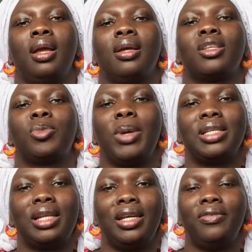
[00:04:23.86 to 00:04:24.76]

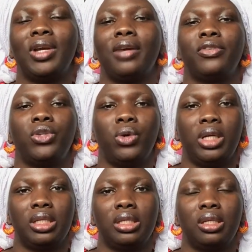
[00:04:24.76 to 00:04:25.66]
Especially if you have
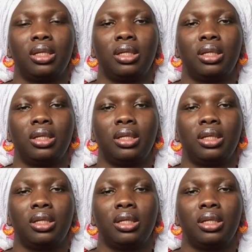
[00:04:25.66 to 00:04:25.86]
choice.